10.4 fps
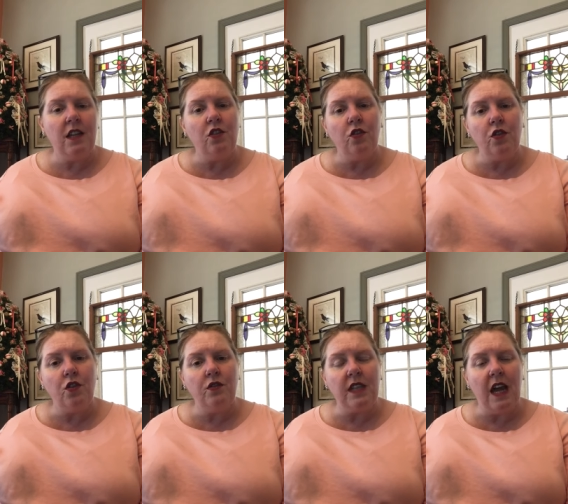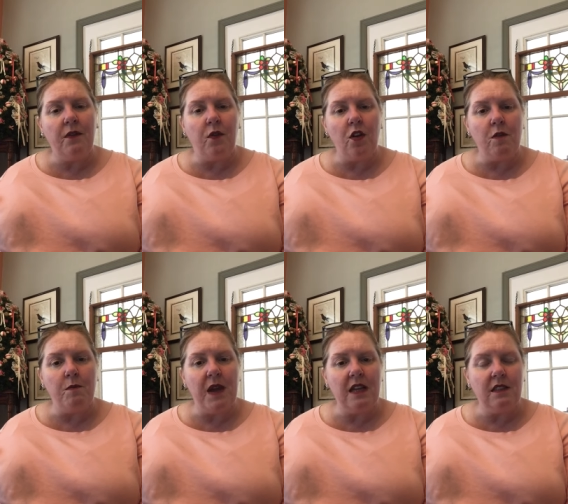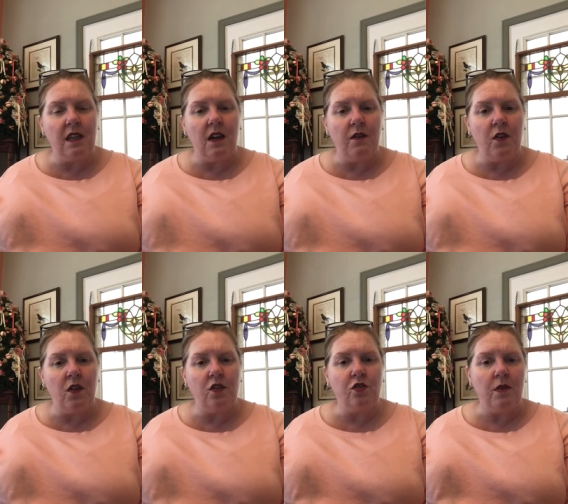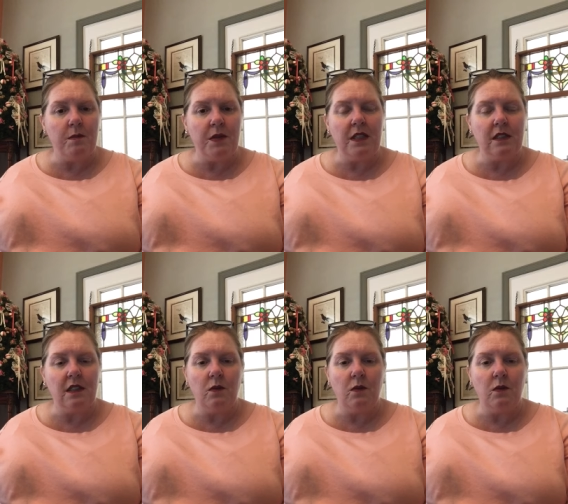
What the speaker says: then you'll use that for your base of your shrimp bisque,